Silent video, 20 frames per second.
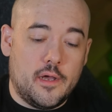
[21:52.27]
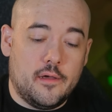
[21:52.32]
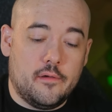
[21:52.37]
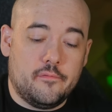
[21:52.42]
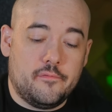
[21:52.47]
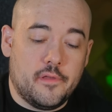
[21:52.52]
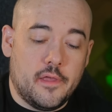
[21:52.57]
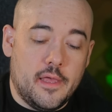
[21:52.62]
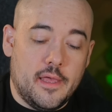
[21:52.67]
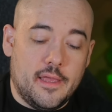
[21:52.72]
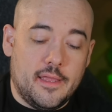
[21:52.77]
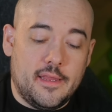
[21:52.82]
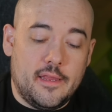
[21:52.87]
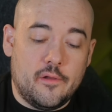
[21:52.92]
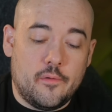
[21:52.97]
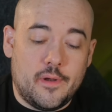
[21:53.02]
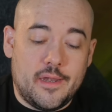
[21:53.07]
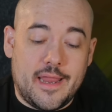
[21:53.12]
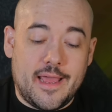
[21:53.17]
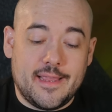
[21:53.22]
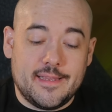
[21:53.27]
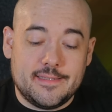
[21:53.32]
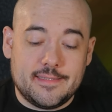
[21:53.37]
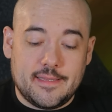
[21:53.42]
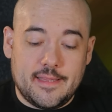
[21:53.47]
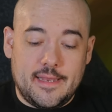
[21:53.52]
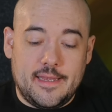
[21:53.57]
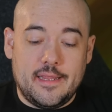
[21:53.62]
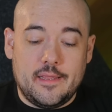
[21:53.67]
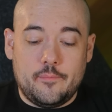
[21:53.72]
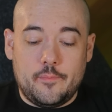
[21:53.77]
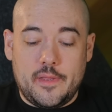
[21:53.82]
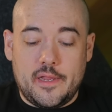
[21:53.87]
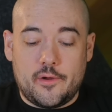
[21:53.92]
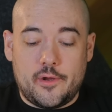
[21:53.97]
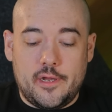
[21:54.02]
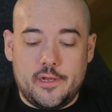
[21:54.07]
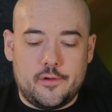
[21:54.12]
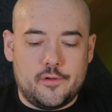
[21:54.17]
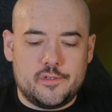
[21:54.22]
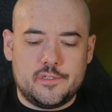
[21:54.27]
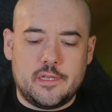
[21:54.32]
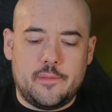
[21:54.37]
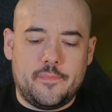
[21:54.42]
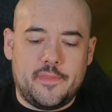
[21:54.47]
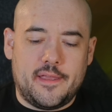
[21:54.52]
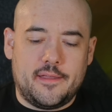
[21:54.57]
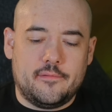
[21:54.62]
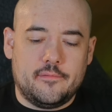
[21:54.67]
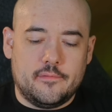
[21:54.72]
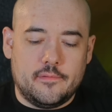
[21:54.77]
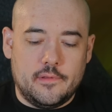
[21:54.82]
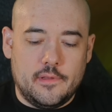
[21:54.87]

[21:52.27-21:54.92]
of, you know, an isolating period or something.